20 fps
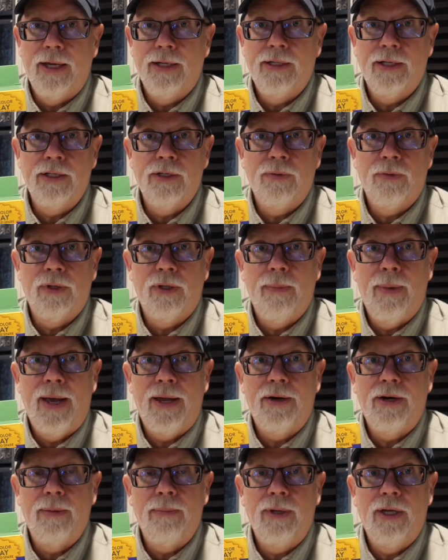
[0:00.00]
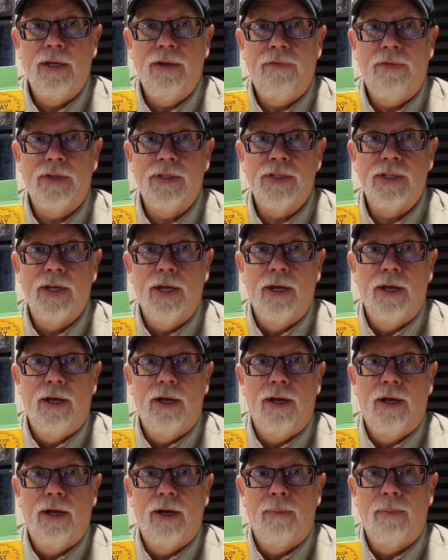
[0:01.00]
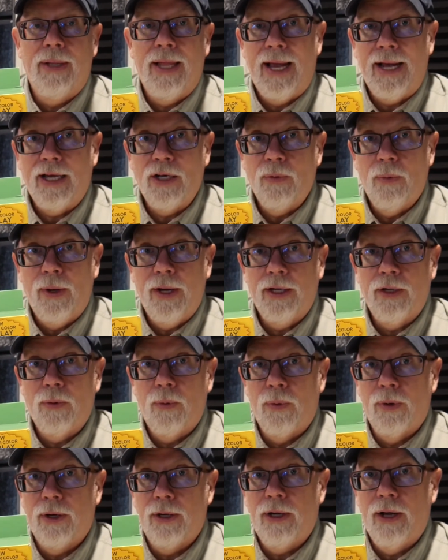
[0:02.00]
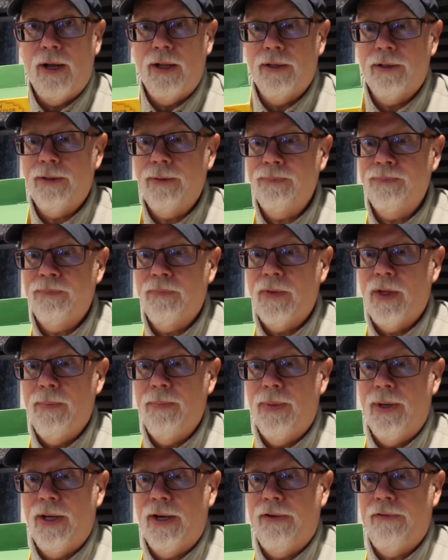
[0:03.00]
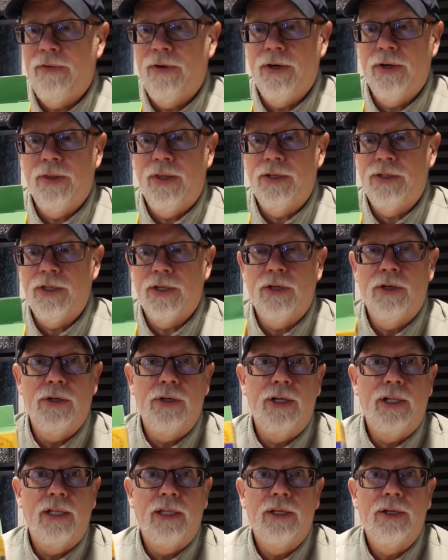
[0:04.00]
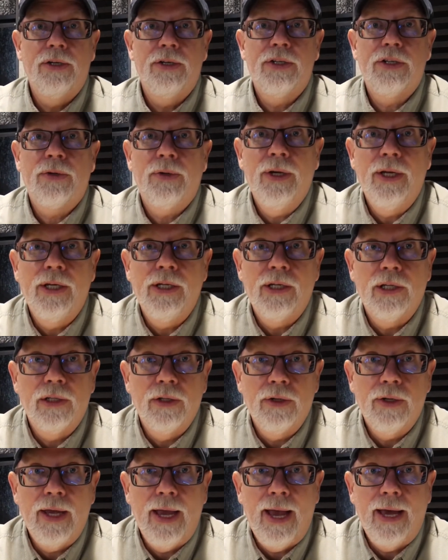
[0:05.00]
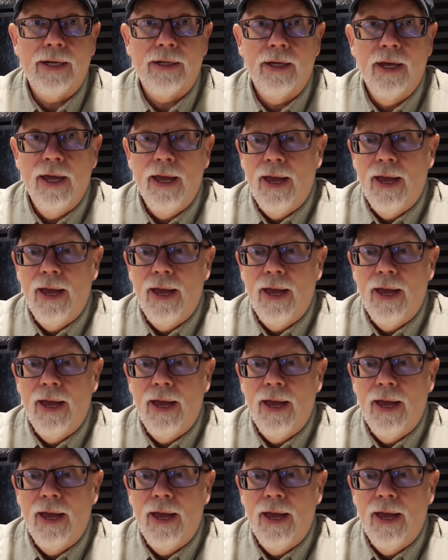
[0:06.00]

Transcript: It doesn't really matter to me if it's black and white or color, but I've heard that's a good clear screen to look at.